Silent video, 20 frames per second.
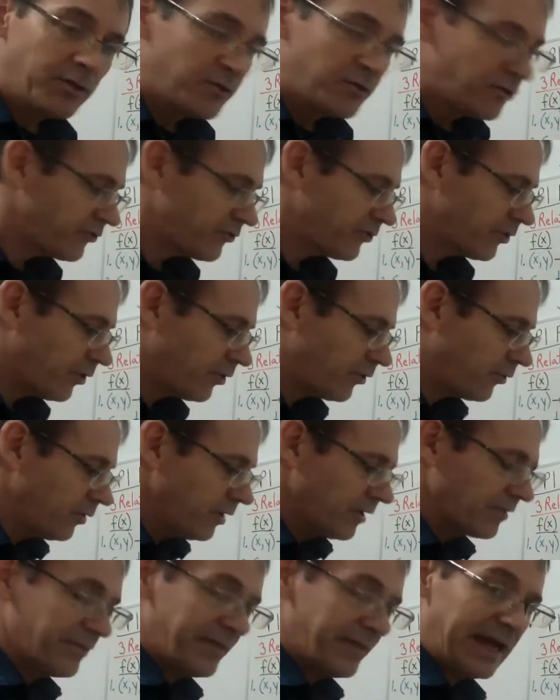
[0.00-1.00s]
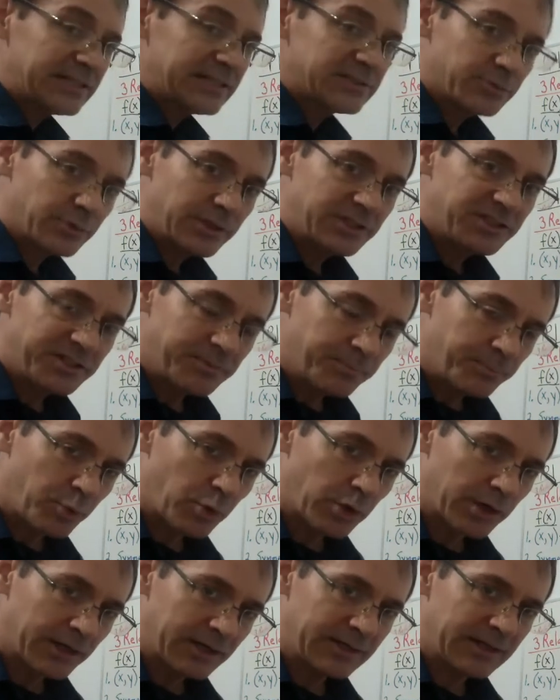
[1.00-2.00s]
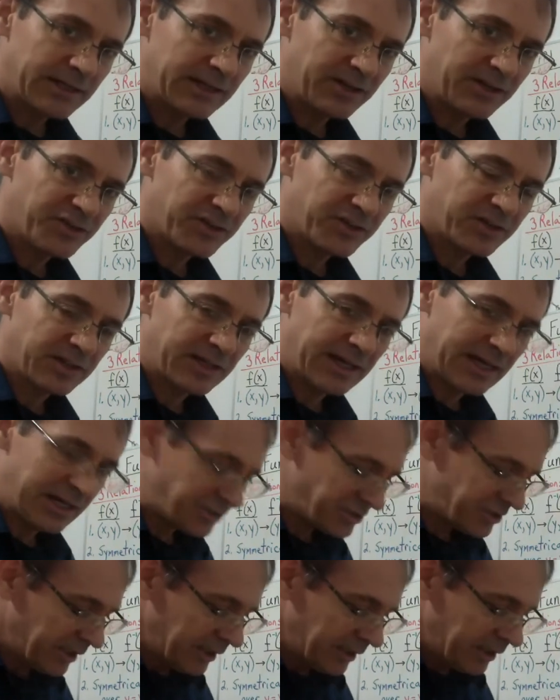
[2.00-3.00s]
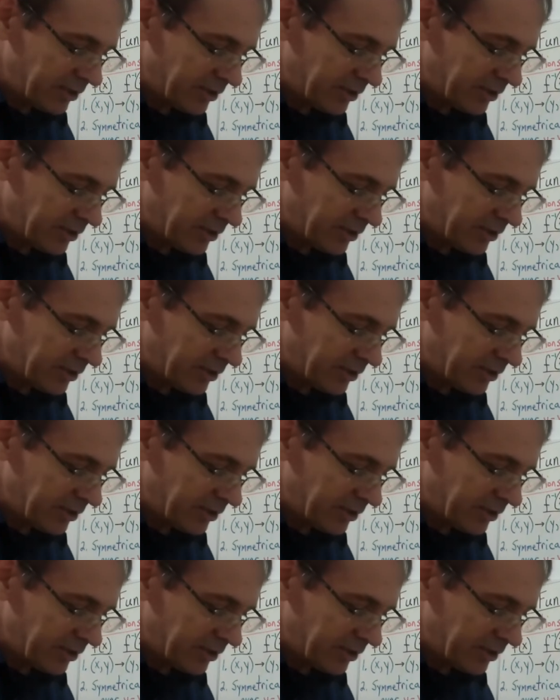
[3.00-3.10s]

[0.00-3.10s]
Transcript: So that's what's important in a sketch.